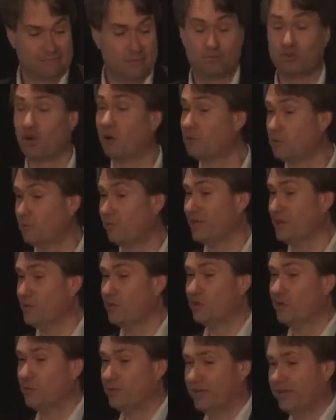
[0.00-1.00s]
Probably
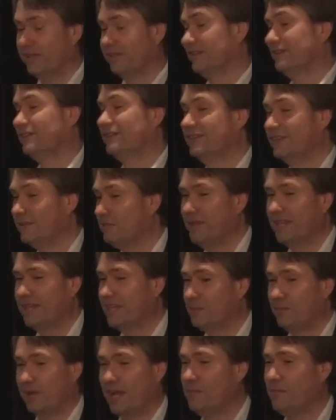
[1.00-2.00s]
will be. Be in
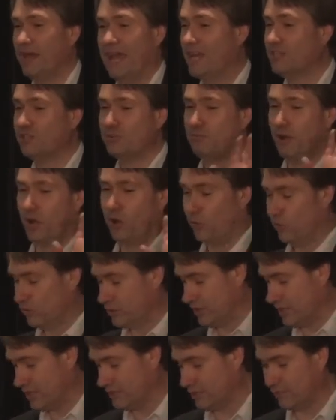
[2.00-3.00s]
the paper. Andrew Bolt will
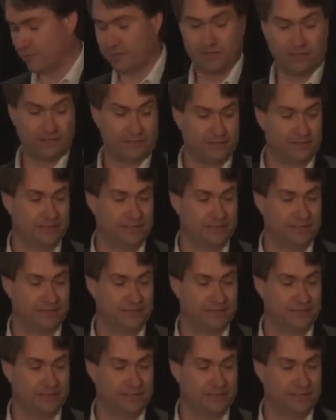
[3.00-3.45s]
say something.